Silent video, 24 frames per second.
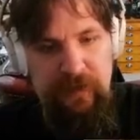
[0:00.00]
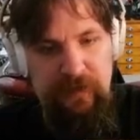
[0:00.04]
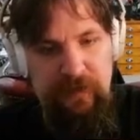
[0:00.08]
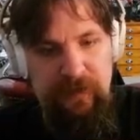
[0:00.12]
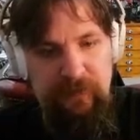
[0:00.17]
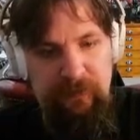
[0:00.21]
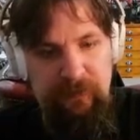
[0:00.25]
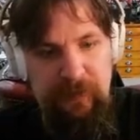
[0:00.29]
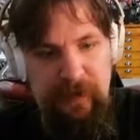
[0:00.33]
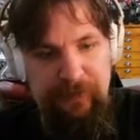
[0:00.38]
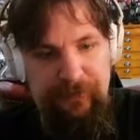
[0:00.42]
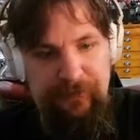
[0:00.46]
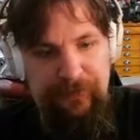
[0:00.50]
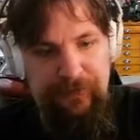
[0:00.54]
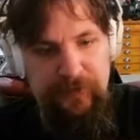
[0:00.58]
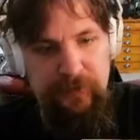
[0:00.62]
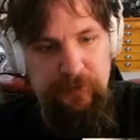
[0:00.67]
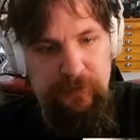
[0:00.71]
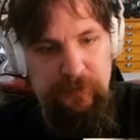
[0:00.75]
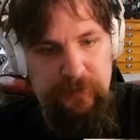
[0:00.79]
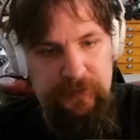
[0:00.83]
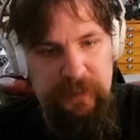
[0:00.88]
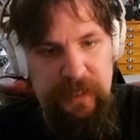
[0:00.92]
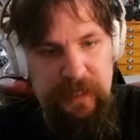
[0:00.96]
in my
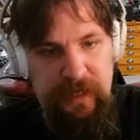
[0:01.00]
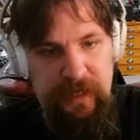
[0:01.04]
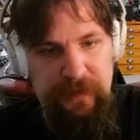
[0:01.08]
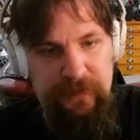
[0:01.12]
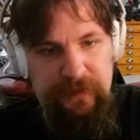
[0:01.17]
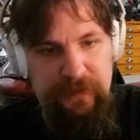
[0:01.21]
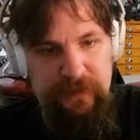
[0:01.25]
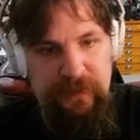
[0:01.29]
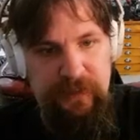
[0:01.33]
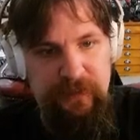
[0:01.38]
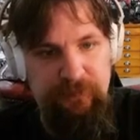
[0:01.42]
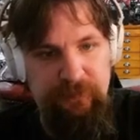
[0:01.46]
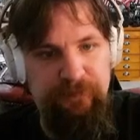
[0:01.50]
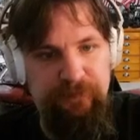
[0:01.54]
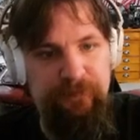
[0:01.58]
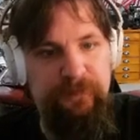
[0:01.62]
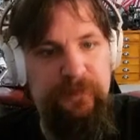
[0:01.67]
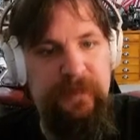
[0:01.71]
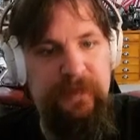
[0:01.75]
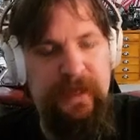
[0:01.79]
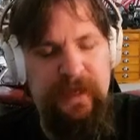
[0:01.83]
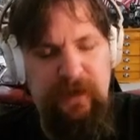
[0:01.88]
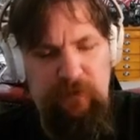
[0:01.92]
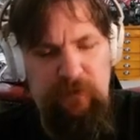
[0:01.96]
fuel canteen.
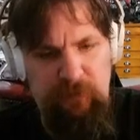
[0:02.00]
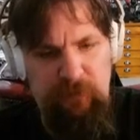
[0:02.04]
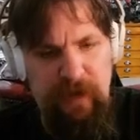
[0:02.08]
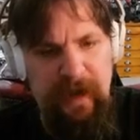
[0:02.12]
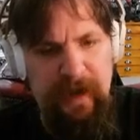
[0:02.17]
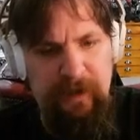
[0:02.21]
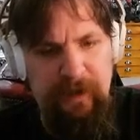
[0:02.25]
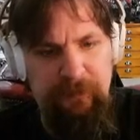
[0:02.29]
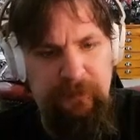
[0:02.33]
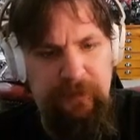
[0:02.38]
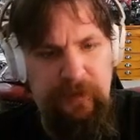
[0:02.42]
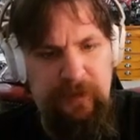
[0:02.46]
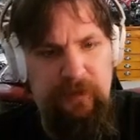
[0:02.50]
Kind of rhymes like